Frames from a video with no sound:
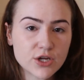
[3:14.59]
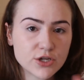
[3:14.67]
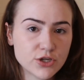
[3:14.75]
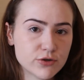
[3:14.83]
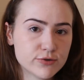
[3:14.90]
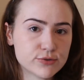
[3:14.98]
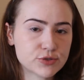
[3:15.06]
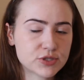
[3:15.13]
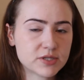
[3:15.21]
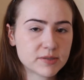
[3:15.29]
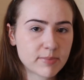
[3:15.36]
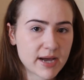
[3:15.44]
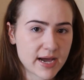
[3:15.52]
use
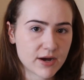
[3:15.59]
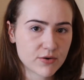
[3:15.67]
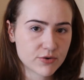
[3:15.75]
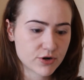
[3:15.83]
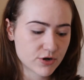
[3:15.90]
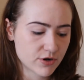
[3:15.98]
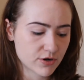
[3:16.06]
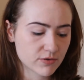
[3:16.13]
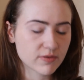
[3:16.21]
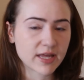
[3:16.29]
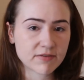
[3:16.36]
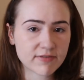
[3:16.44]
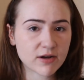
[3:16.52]
the powder
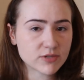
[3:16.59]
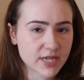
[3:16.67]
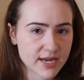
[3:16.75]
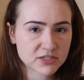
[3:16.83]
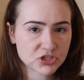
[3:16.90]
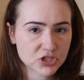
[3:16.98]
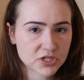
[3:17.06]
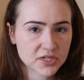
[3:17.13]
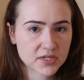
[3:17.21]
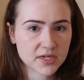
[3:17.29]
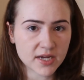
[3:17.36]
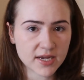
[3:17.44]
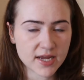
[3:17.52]
like
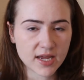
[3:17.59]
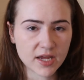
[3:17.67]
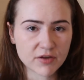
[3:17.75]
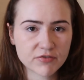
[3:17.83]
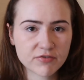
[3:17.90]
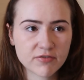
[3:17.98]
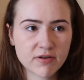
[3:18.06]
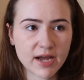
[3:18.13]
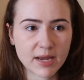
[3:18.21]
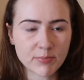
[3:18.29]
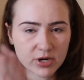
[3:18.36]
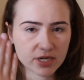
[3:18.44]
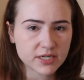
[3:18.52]
foundation if
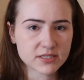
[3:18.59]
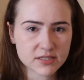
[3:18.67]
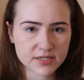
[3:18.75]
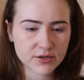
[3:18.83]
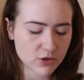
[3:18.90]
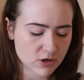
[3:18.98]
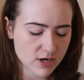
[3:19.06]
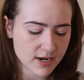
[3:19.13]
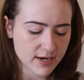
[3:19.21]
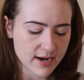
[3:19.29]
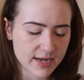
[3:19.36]
I put a concealer on.